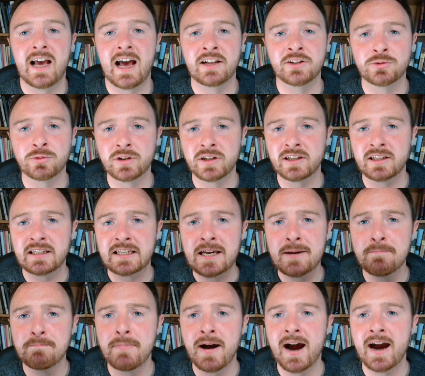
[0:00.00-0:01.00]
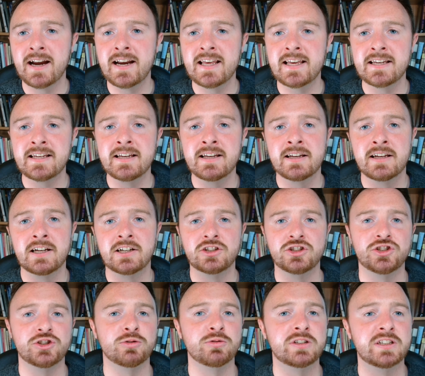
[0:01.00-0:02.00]
and sort of combining
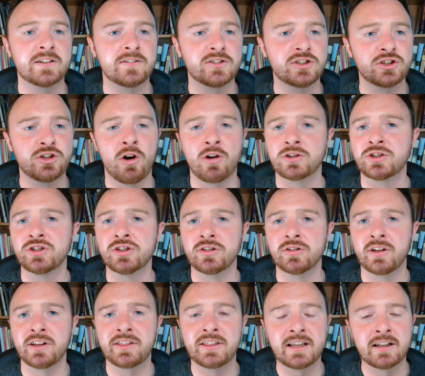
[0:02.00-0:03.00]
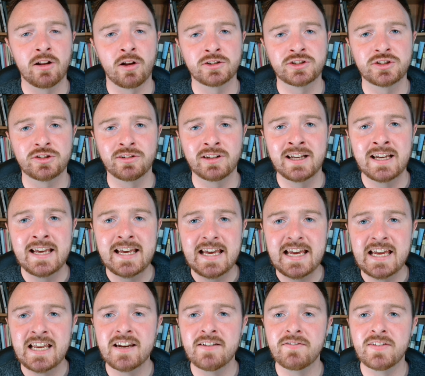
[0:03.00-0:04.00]
Joseph's doctrinal and theological
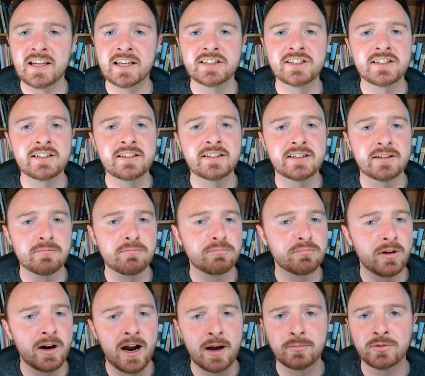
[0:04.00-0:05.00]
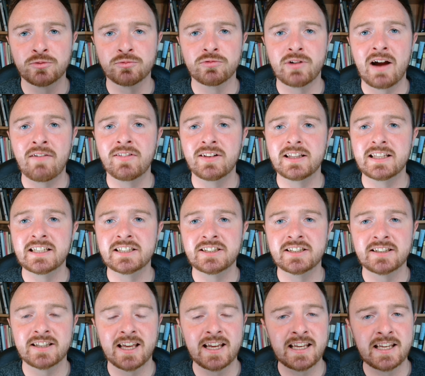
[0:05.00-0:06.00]
innovations and perhaps
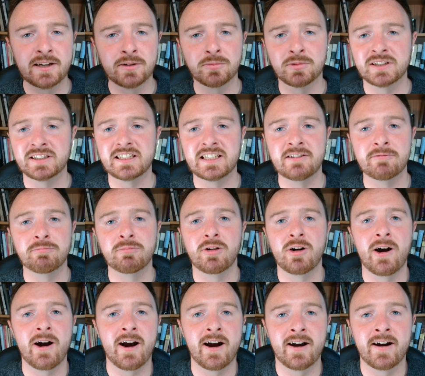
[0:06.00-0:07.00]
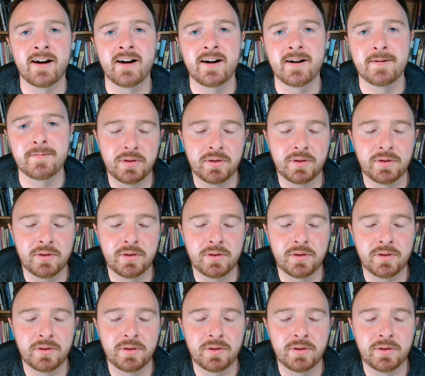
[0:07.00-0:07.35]
revelations that he had received prior.